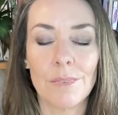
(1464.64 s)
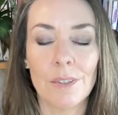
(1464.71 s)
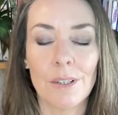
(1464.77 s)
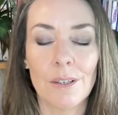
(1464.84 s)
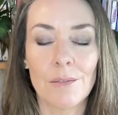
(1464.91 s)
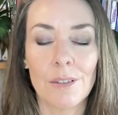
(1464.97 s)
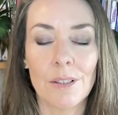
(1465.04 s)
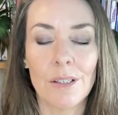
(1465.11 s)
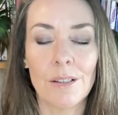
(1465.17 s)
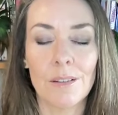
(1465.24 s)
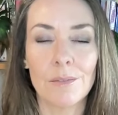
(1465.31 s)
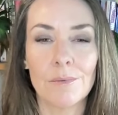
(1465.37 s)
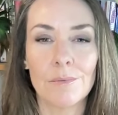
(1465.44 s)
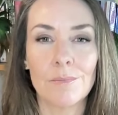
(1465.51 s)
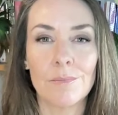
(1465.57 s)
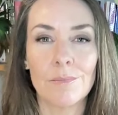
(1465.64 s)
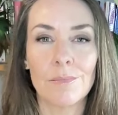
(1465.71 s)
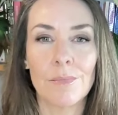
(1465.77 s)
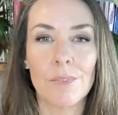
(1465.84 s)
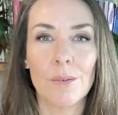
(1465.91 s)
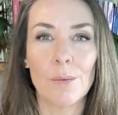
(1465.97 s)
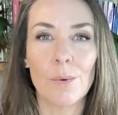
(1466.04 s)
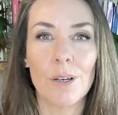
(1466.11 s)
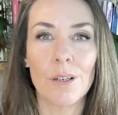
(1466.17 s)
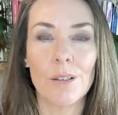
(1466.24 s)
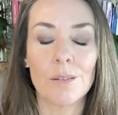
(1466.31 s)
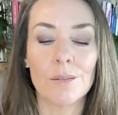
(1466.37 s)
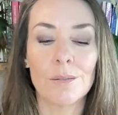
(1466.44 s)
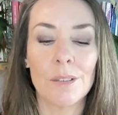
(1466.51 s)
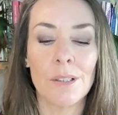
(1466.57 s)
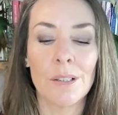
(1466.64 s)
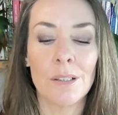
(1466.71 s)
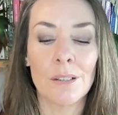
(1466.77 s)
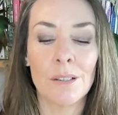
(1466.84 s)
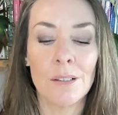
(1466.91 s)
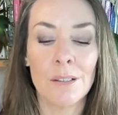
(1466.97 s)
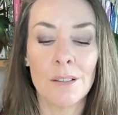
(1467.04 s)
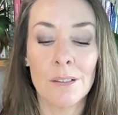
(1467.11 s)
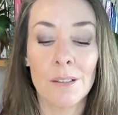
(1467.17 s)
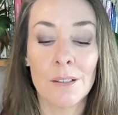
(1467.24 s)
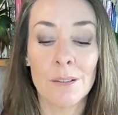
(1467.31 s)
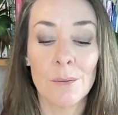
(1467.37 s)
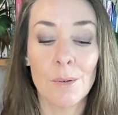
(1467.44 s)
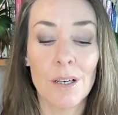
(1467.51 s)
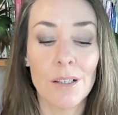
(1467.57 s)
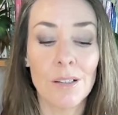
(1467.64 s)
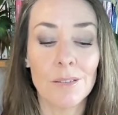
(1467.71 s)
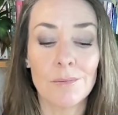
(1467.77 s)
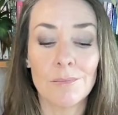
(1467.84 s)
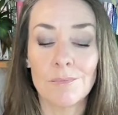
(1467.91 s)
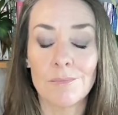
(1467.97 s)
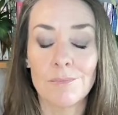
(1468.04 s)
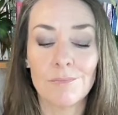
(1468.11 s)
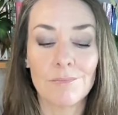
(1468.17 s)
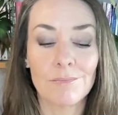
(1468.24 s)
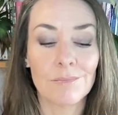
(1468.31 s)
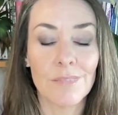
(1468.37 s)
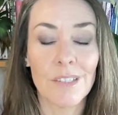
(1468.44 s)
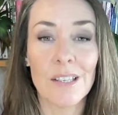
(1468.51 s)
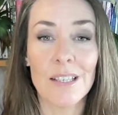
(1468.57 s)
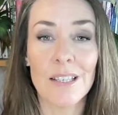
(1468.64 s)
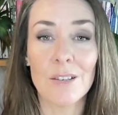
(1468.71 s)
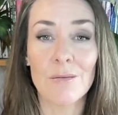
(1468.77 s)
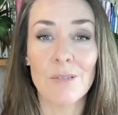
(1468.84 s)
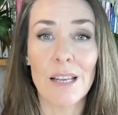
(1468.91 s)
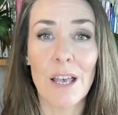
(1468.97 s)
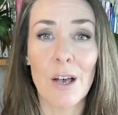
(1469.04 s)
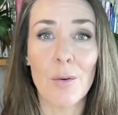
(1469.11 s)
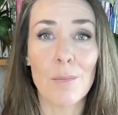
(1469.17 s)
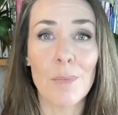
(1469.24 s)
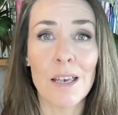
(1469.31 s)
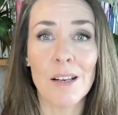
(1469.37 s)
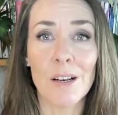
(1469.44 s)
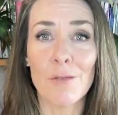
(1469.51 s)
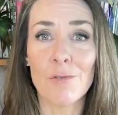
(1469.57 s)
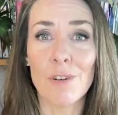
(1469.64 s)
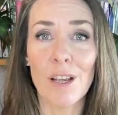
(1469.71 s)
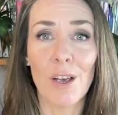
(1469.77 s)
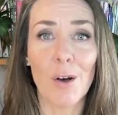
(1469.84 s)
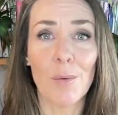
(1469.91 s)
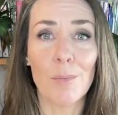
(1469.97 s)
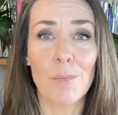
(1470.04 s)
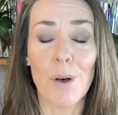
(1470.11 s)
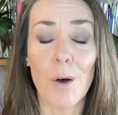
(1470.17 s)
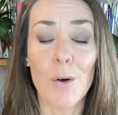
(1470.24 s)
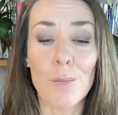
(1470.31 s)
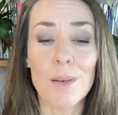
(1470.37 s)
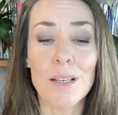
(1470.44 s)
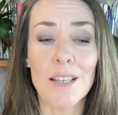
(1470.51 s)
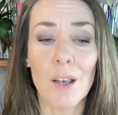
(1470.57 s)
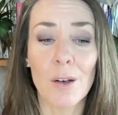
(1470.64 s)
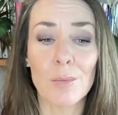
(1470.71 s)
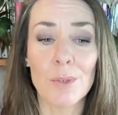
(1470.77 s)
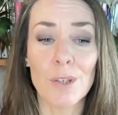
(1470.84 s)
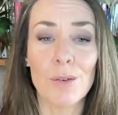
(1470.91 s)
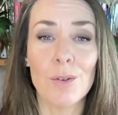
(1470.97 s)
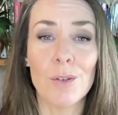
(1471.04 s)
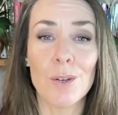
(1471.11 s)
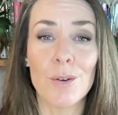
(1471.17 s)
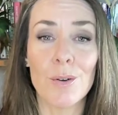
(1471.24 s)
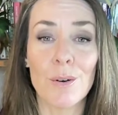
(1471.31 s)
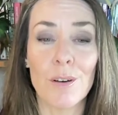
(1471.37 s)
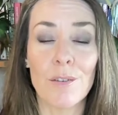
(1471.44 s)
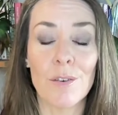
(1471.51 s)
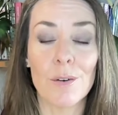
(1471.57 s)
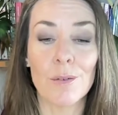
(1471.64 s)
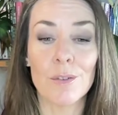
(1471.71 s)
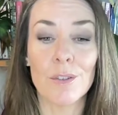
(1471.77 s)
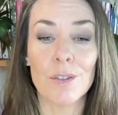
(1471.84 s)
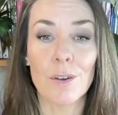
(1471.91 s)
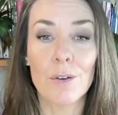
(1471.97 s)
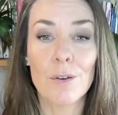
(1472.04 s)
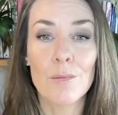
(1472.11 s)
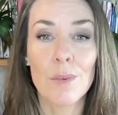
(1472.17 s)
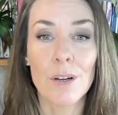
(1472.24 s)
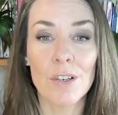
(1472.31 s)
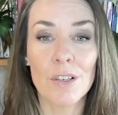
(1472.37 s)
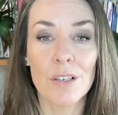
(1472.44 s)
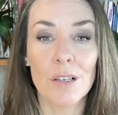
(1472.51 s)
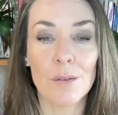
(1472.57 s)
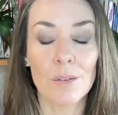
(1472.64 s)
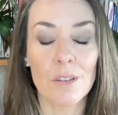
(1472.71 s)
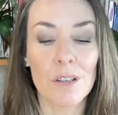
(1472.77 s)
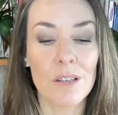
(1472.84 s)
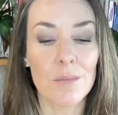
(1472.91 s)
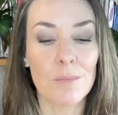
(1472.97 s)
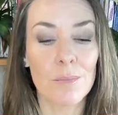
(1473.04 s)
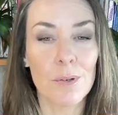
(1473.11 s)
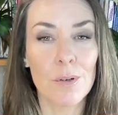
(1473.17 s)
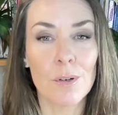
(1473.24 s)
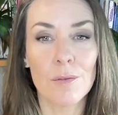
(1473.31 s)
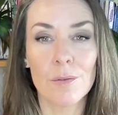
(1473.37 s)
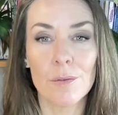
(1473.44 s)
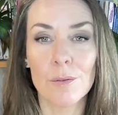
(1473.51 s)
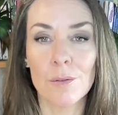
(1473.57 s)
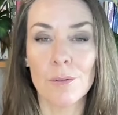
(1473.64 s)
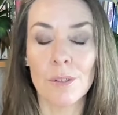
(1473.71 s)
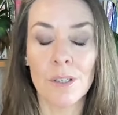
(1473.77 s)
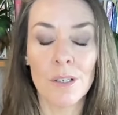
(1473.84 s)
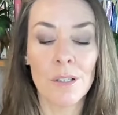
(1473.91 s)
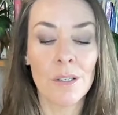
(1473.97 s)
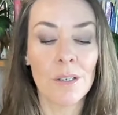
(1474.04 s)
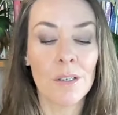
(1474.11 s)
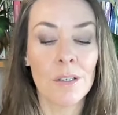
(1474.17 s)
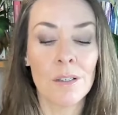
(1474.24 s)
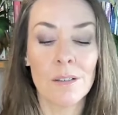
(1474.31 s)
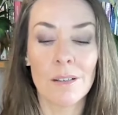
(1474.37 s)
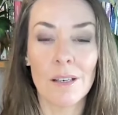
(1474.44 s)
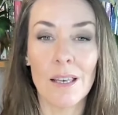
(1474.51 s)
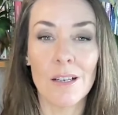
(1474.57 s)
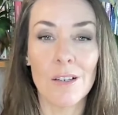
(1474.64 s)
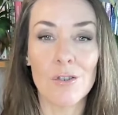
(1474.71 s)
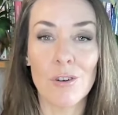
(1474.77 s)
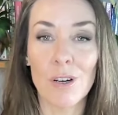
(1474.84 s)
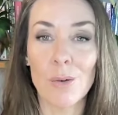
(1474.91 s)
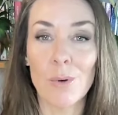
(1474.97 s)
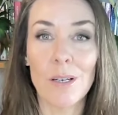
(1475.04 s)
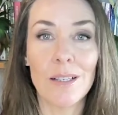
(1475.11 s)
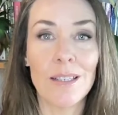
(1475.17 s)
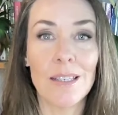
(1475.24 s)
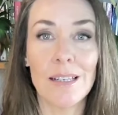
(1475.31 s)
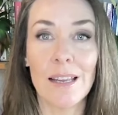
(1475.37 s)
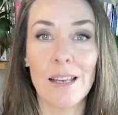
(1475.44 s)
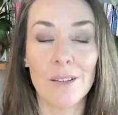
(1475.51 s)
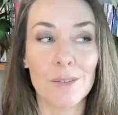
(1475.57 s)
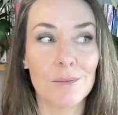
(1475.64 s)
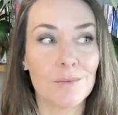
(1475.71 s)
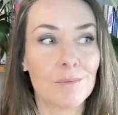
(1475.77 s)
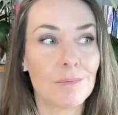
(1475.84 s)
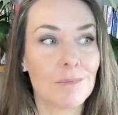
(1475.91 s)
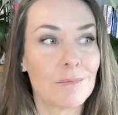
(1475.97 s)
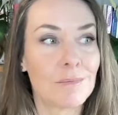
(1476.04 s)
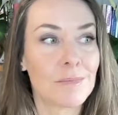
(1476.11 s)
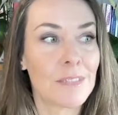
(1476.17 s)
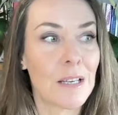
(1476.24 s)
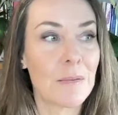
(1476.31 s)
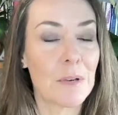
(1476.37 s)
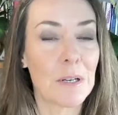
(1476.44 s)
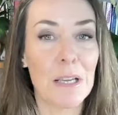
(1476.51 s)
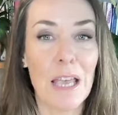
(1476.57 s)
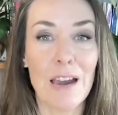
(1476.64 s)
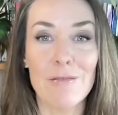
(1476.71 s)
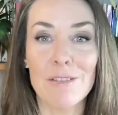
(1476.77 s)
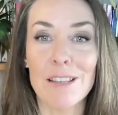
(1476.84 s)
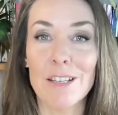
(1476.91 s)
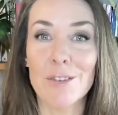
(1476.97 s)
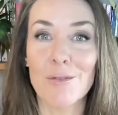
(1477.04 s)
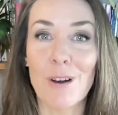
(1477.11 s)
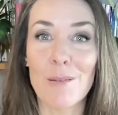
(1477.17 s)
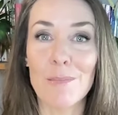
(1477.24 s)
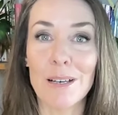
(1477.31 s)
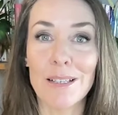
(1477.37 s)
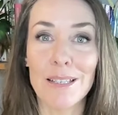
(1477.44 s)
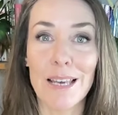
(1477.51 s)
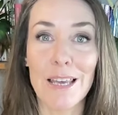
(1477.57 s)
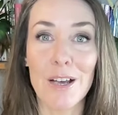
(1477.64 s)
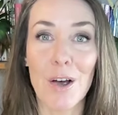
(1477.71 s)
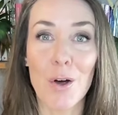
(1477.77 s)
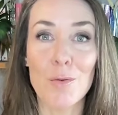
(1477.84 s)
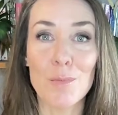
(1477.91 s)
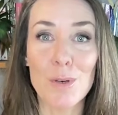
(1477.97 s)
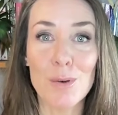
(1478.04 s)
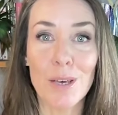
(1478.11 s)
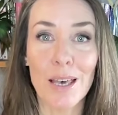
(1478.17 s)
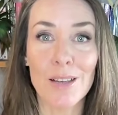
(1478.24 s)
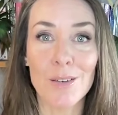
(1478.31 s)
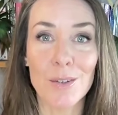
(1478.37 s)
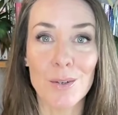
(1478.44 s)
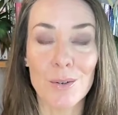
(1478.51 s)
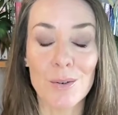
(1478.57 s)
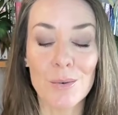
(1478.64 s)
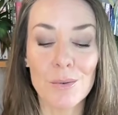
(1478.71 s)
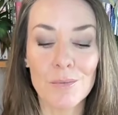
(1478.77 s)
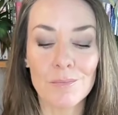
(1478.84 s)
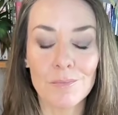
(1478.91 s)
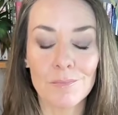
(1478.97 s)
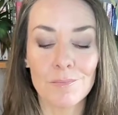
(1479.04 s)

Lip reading: Lovely. Wow. Well, this has really helped me, and I really hope it's helped you too. I feel so much of this beautiful inner tranquility now. I'm going to carry this throughout my day. I hope you can too.